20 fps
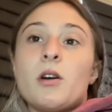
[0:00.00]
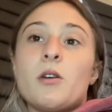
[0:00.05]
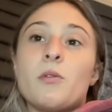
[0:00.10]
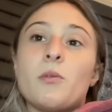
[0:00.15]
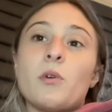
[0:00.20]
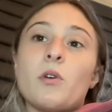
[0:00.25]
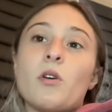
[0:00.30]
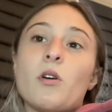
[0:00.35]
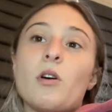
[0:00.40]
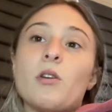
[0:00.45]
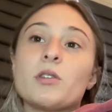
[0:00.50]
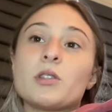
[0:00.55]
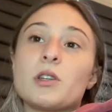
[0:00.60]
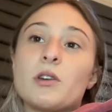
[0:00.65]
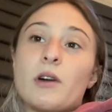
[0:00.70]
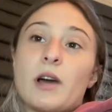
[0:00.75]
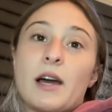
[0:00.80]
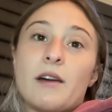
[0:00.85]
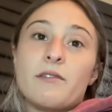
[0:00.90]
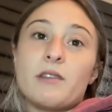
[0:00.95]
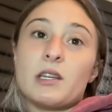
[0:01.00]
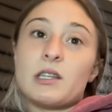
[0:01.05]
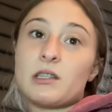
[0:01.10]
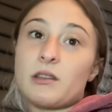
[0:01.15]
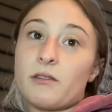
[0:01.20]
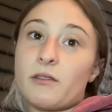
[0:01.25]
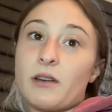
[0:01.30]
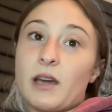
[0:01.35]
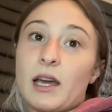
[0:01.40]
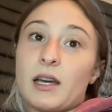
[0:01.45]
will also have this
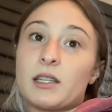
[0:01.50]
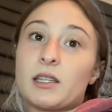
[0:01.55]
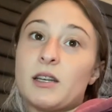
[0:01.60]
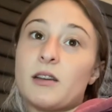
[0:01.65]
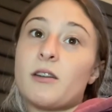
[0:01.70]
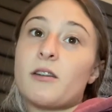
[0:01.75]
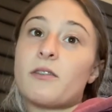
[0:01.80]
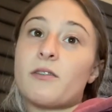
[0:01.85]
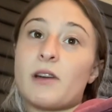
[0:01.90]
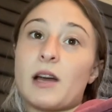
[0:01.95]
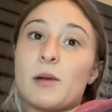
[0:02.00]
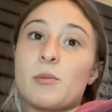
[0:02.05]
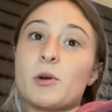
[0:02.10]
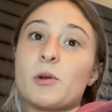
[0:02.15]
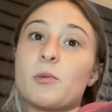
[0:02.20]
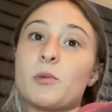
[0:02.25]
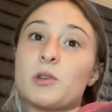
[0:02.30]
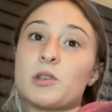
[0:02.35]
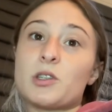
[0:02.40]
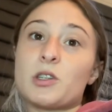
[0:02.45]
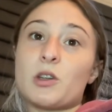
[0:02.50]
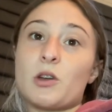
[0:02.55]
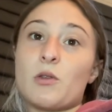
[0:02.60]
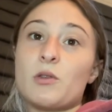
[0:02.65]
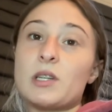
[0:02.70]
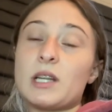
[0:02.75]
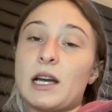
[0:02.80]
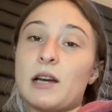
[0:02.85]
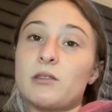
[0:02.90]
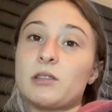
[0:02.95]
effect. Fiber will slow
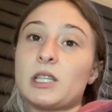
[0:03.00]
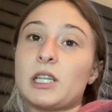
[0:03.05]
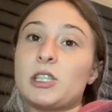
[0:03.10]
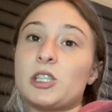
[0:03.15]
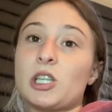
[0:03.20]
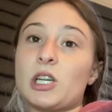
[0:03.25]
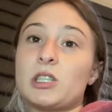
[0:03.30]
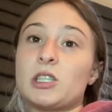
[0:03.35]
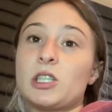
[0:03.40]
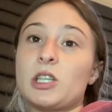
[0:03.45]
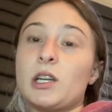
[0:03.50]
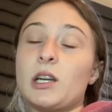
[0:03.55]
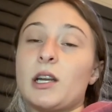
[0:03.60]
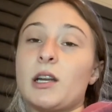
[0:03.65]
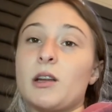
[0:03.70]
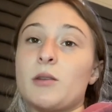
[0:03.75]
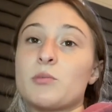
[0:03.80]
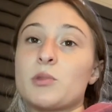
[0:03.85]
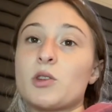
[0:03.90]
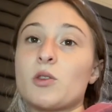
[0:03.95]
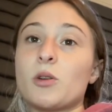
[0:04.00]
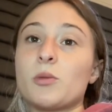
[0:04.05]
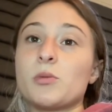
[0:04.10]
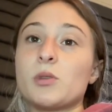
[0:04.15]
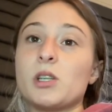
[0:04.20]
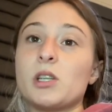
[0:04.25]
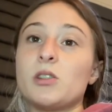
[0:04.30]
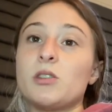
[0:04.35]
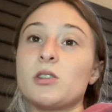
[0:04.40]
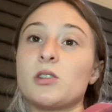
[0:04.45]
down digestion and
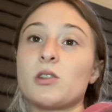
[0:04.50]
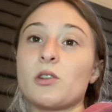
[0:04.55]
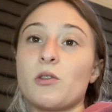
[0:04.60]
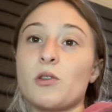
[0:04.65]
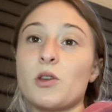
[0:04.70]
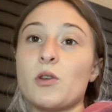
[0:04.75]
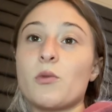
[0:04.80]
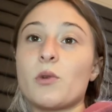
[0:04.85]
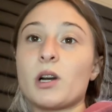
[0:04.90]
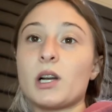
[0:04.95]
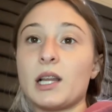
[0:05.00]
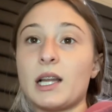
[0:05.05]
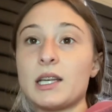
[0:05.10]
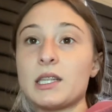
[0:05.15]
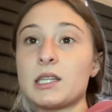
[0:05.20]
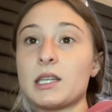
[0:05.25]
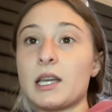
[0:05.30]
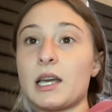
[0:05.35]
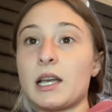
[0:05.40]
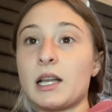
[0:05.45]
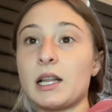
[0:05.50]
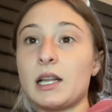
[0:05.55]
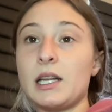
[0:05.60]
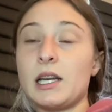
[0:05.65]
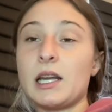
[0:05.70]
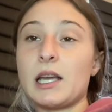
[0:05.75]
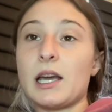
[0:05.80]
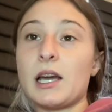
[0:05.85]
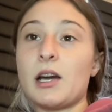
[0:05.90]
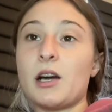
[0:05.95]
absorption, so you are less likely
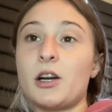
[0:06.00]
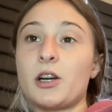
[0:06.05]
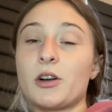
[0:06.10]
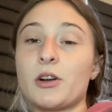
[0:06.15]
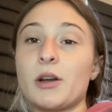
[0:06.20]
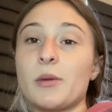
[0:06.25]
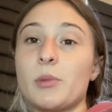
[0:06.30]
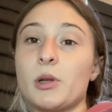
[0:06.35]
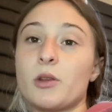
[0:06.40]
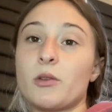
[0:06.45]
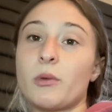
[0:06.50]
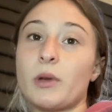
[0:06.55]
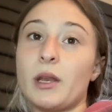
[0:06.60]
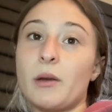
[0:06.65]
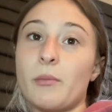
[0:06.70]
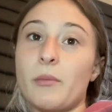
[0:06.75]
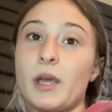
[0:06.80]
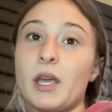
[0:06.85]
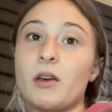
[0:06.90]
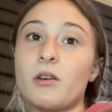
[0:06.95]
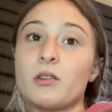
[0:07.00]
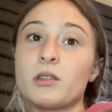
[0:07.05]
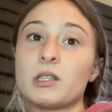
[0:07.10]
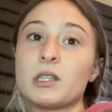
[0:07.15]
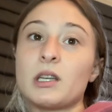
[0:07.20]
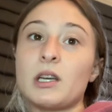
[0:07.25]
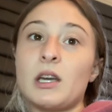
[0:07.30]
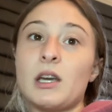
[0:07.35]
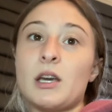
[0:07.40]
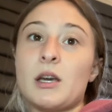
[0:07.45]
to get hungry between meals.
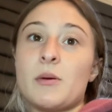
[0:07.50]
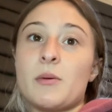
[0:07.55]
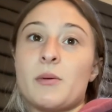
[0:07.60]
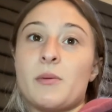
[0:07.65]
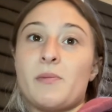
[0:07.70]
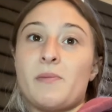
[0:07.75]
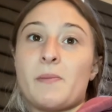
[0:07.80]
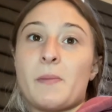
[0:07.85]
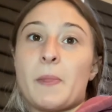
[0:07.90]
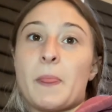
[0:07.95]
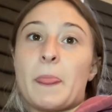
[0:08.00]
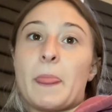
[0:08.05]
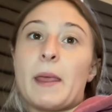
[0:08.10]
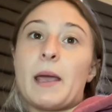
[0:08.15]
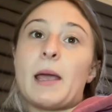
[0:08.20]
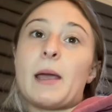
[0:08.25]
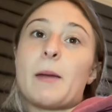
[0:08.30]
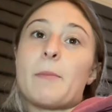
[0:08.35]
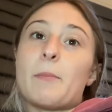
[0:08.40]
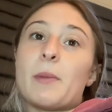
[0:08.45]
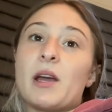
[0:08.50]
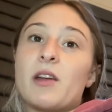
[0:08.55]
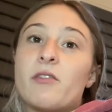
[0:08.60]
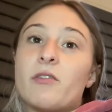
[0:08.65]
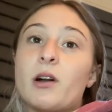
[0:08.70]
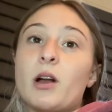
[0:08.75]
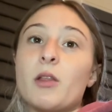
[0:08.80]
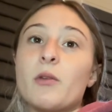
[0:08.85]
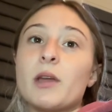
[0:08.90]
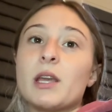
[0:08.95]
And by
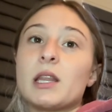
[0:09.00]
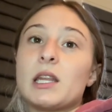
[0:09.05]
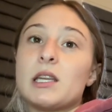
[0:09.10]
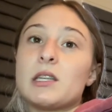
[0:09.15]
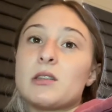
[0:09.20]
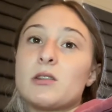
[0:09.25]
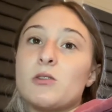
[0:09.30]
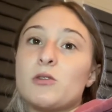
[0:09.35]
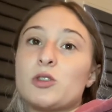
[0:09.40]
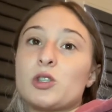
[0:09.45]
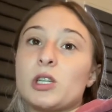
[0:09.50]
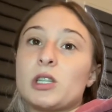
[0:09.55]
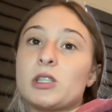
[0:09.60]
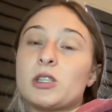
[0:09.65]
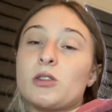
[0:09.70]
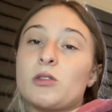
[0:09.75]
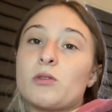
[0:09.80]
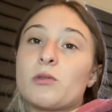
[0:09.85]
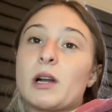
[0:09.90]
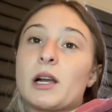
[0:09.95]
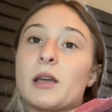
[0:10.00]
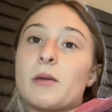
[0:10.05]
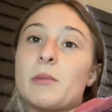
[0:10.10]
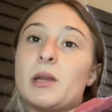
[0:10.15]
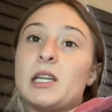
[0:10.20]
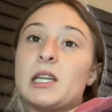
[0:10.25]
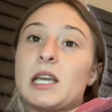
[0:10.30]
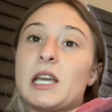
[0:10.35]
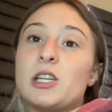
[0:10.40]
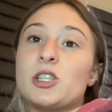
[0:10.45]
following these nutritional
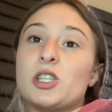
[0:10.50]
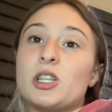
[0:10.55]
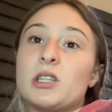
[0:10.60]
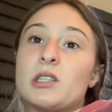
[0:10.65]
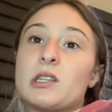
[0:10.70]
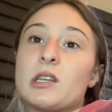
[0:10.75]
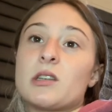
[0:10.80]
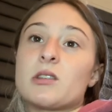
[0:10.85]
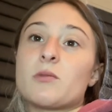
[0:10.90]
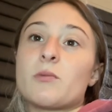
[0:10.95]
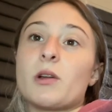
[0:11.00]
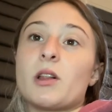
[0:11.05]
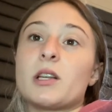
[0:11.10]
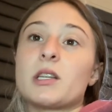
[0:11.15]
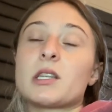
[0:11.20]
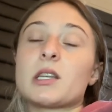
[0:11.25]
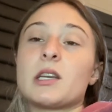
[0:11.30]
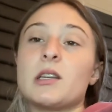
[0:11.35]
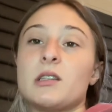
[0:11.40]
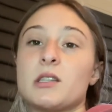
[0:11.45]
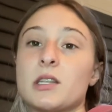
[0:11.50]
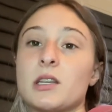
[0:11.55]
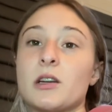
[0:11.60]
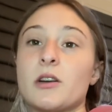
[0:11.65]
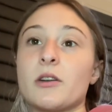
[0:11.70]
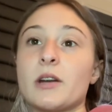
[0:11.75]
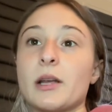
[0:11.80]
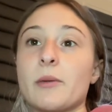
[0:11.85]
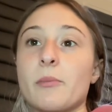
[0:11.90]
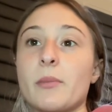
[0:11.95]
recommendations, as well as
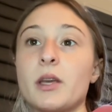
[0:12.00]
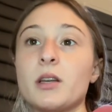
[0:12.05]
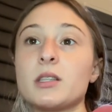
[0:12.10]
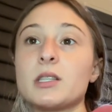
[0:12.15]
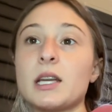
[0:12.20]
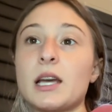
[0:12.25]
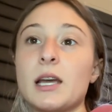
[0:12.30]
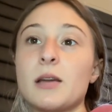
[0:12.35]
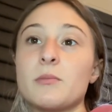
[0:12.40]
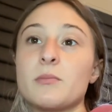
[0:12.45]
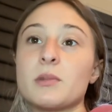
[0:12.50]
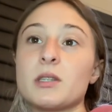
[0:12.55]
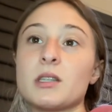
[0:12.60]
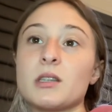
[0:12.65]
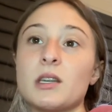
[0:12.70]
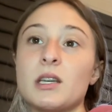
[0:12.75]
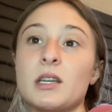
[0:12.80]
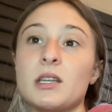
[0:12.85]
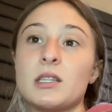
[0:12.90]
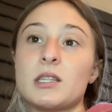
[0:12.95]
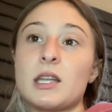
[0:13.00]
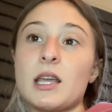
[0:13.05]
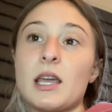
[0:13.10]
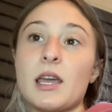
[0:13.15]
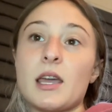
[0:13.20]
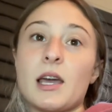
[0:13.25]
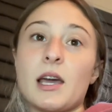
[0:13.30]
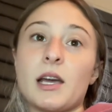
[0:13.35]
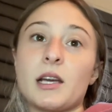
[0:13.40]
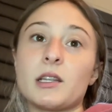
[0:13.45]
considering meal times,
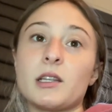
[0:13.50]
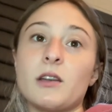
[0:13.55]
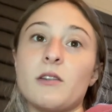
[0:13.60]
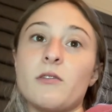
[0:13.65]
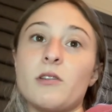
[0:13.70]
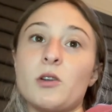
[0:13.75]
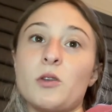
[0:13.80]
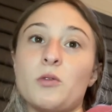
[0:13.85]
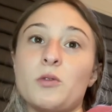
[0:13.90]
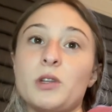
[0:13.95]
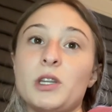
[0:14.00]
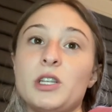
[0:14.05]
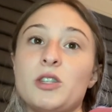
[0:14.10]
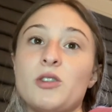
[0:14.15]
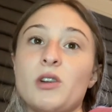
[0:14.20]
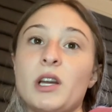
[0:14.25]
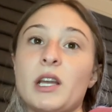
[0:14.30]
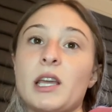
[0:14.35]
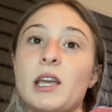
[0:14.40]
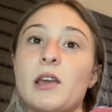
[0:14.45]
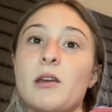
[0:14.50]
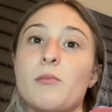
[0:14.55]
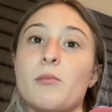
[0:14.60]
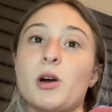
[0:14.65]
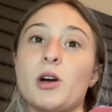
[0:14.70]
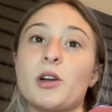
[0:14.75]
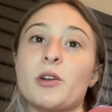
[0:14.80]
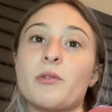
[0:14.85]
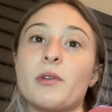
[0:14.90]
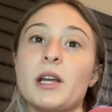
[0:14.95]
staying active, and only drinking in
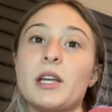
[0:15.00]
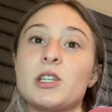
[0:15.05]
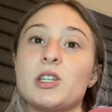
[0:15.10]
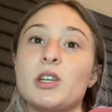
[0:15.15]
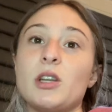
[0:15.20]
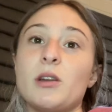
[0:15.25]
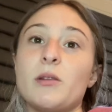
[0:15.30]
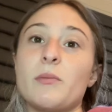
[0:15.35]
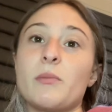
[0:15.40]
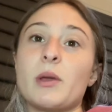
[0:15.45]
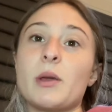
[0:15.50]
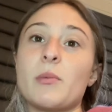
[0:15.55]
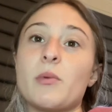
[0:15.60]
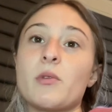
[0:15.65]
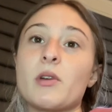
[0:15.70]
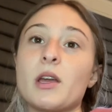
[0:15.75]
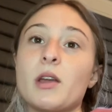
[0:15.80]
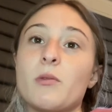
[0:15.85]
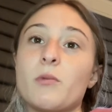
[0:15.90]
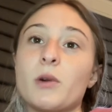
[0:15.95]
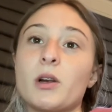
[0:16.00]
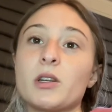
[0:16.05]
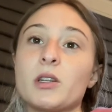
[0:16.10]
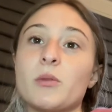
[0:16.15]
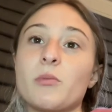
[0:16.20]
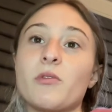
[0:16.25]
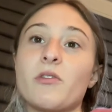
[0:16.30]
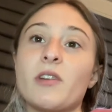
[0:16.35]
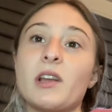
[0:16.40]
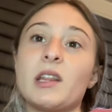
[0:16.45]
moderation, people can work to
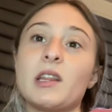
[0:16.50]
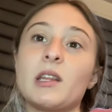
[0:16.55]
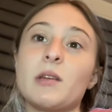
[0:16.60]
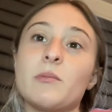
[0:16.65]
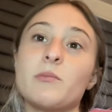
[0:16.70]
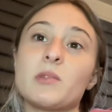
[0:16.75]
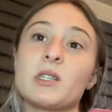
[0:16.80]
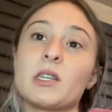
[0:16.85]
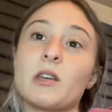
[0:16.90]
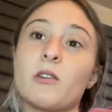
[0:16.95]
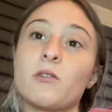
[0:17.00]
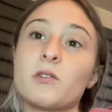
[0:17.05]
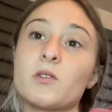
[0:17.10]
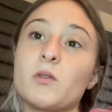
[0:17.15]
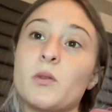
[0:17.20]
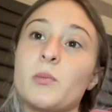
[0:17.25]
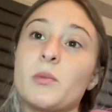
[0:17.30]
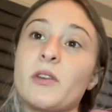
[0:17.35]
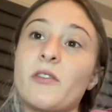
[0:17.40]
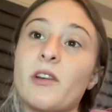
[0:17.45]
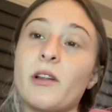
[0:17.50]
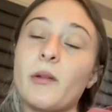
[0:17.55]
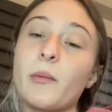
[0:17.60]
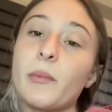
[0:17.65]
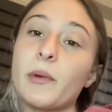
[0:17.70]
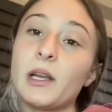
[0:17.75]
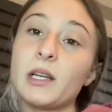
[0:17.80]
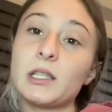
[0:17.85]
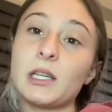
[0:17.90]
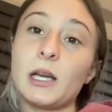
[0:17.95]
prevent themselves from
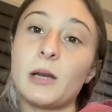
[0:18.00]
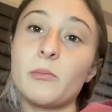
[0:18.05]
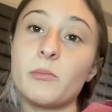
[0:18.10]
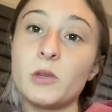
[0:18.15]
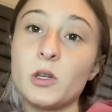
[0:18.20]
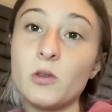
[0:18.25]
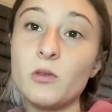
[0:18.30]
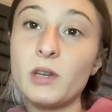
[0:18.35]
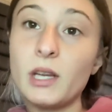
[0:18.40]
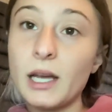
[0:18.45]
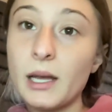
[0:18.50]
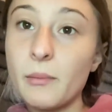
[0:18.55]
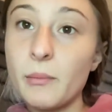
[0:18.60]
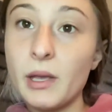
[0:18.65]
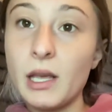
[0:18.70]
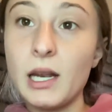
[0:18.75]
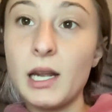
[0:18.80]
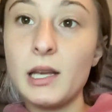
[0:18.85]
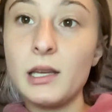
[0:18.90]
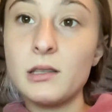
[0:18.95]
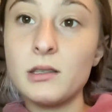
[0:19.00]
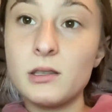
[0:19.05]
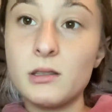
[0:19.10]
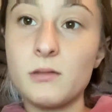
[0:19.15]
developing type 2 diabetes.